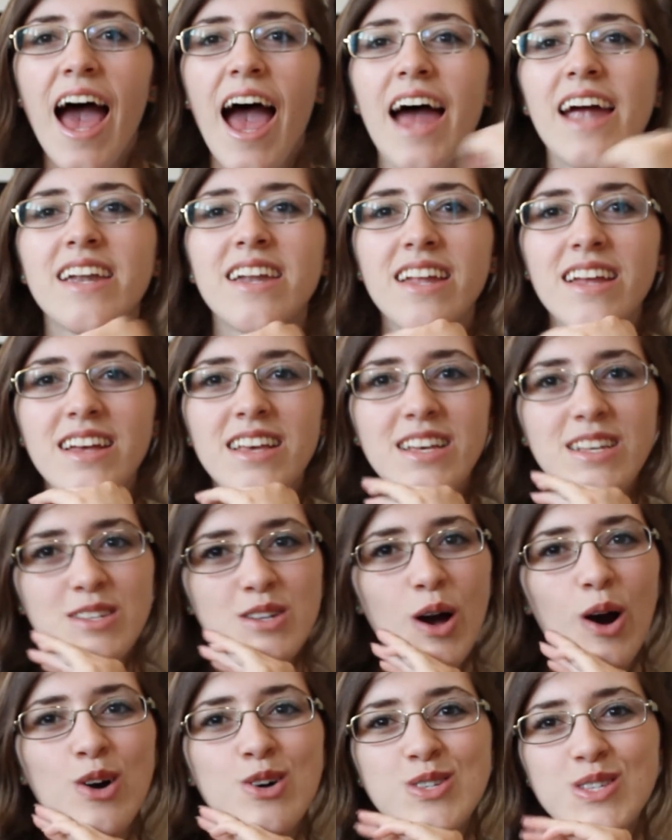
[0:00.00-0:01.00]
And he
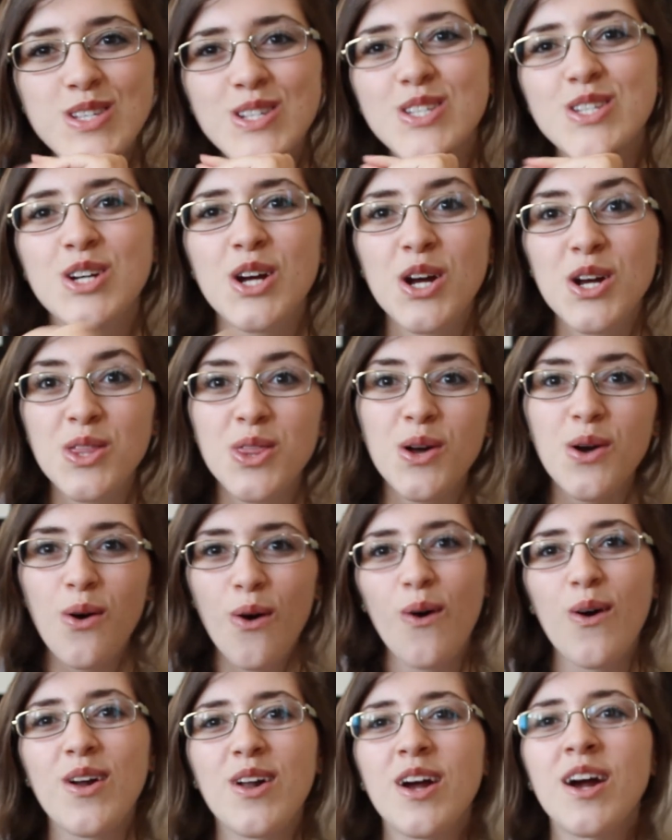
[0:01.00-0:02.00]
goes to turn the
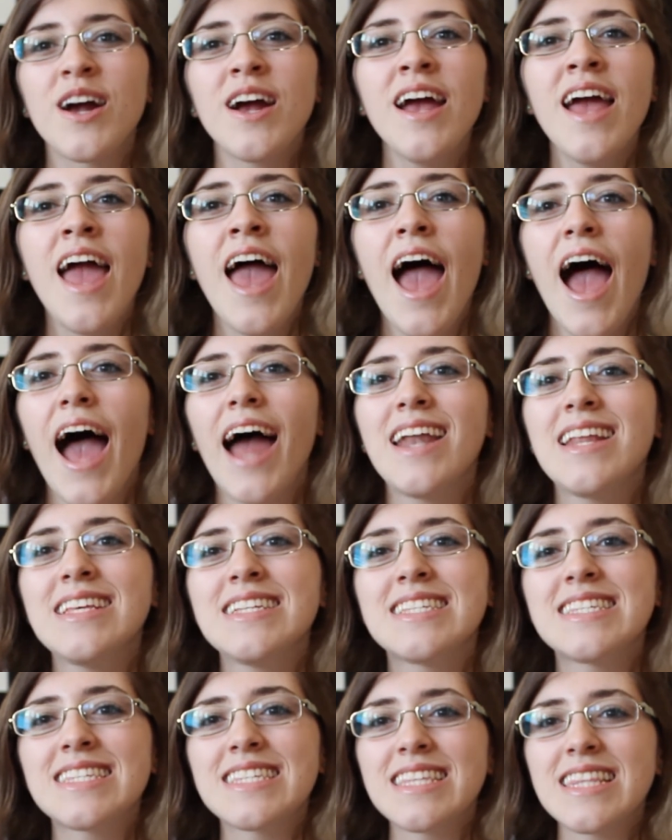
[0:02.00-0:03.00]
corner and he
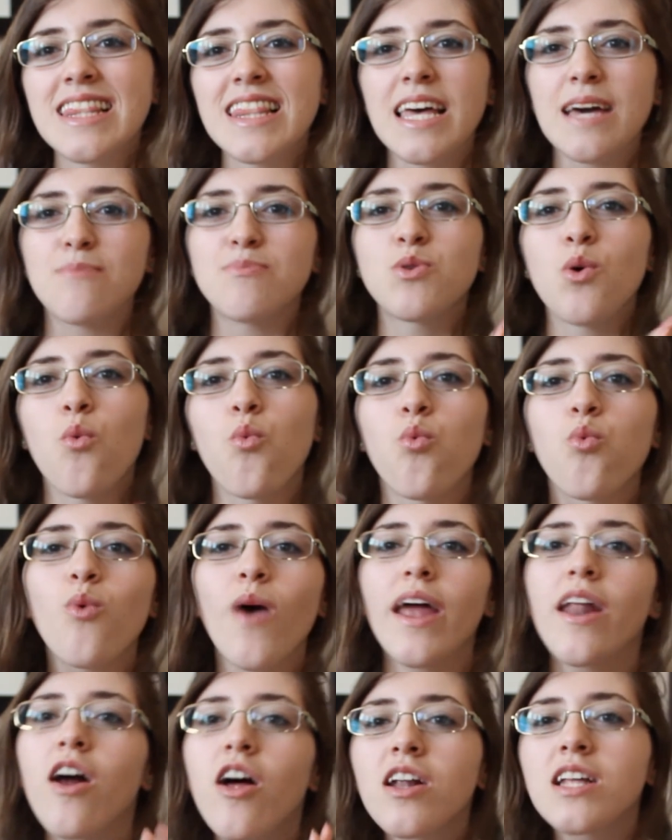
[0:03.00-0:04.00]
slips
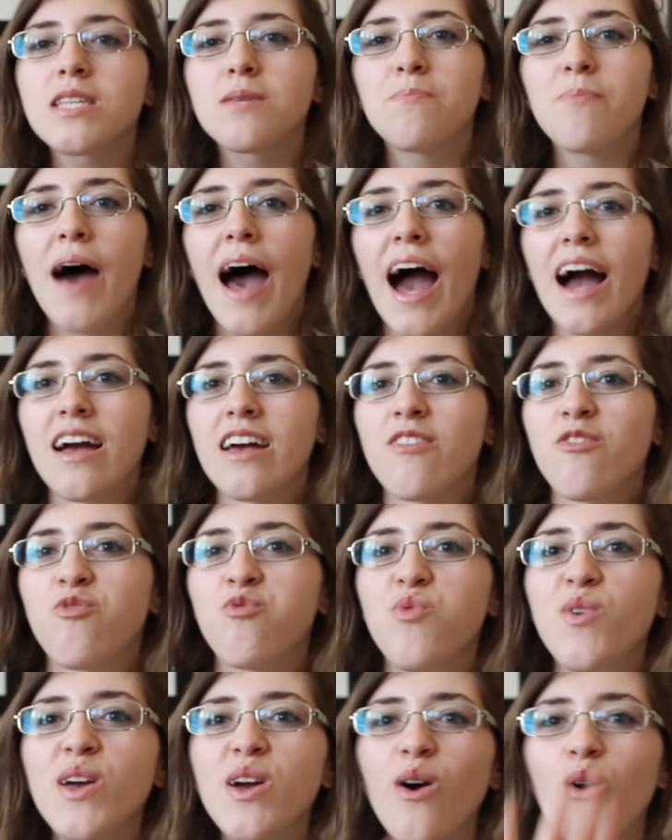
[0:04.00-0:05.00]
right on his back.
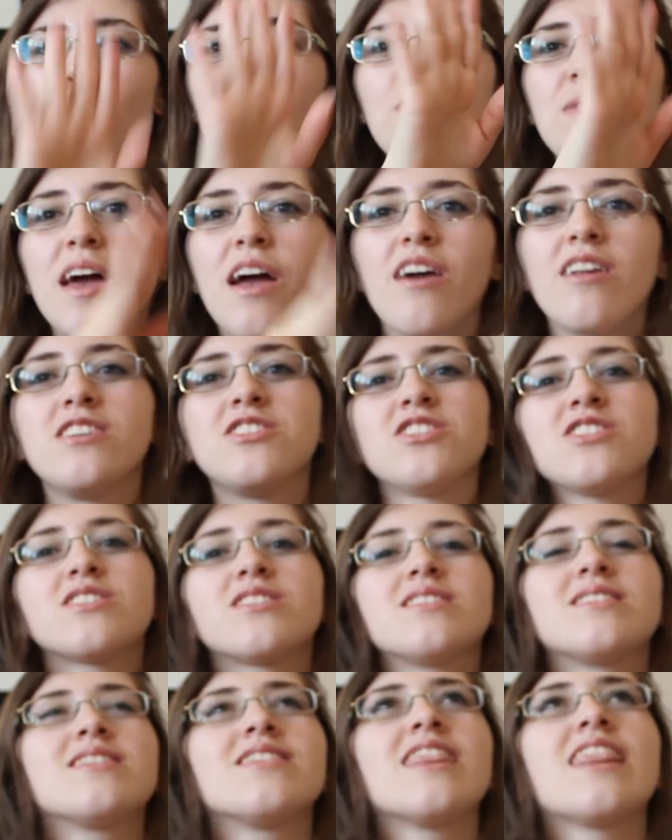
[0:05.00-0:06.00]
We go up there and he
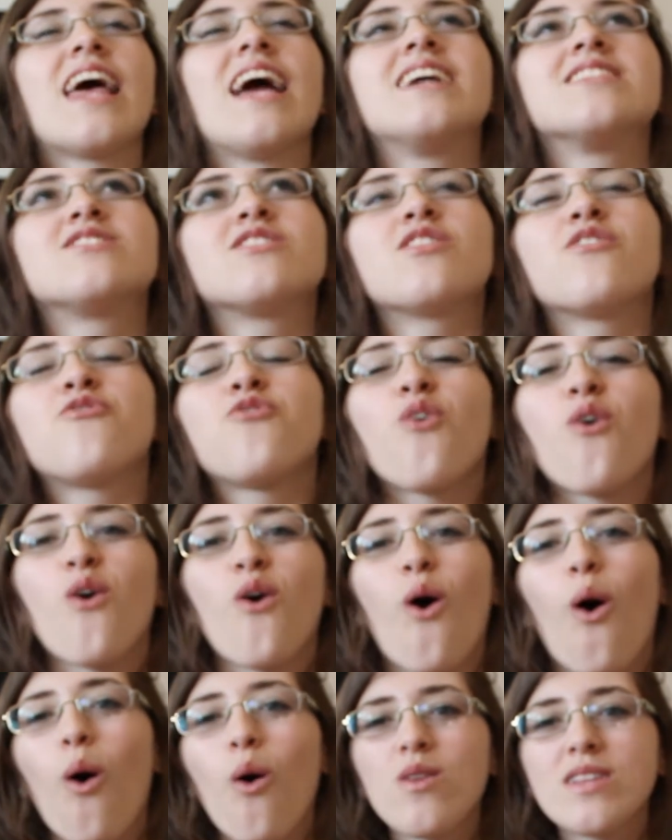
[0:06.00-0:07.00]
just lands on the floor
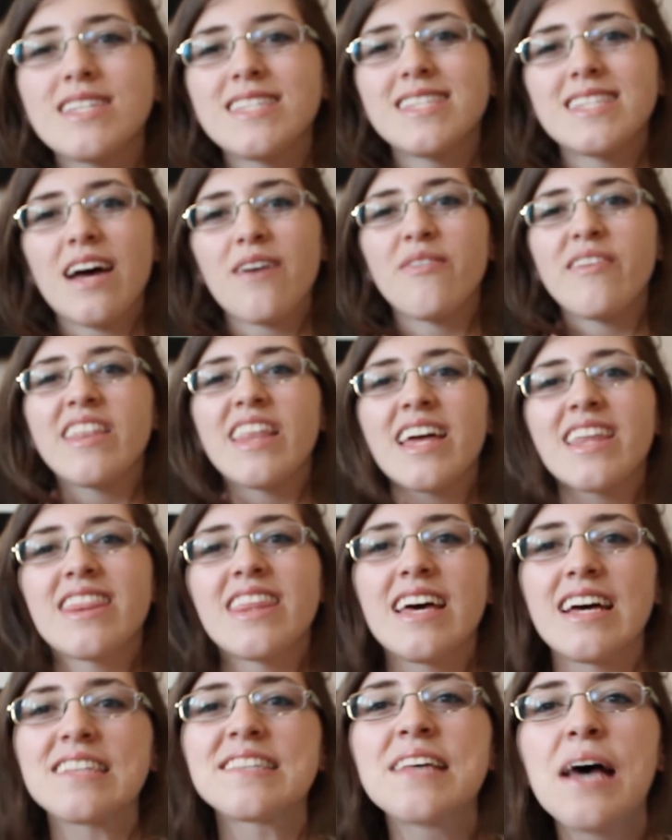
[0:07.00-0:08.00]
holding Stefan like
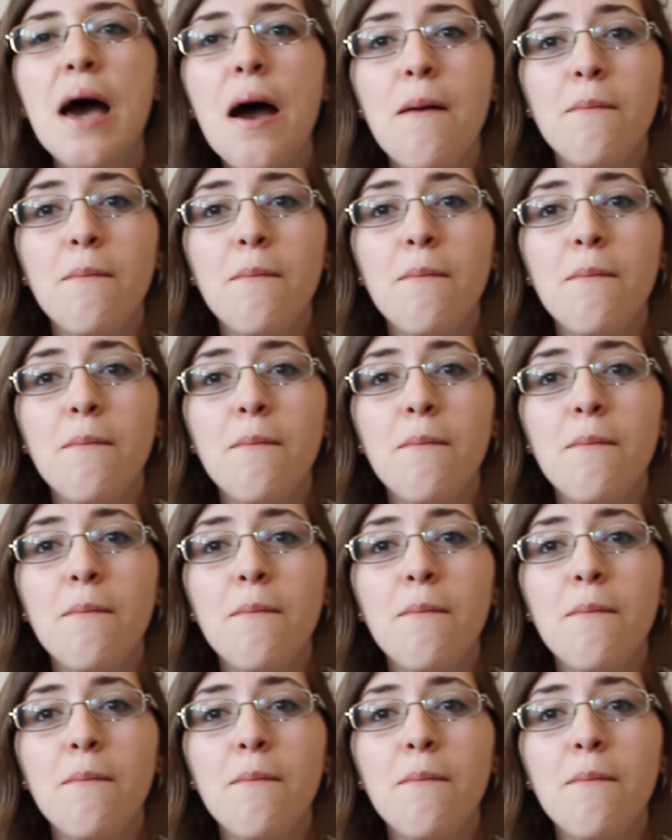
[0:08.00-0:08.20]
this.